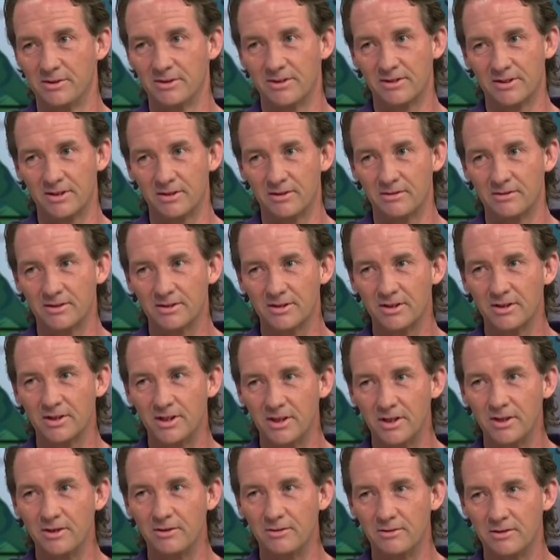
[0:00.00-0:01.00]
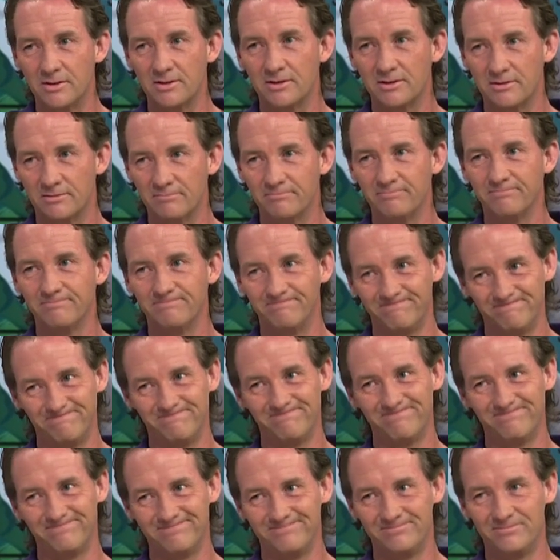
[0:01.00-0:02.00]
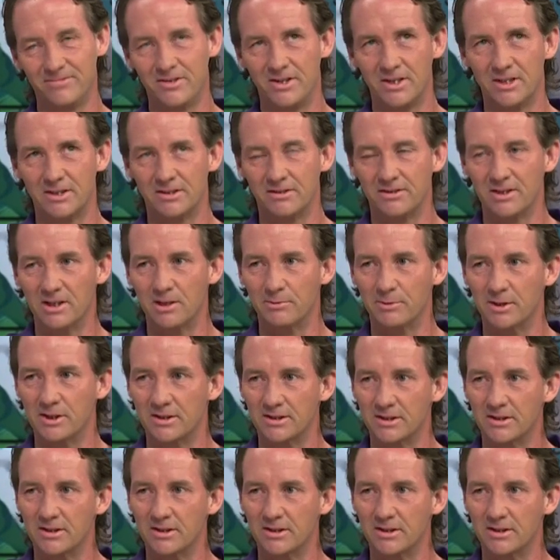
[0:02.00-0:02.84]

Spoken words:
So that's a huge thing to think about, isn't it?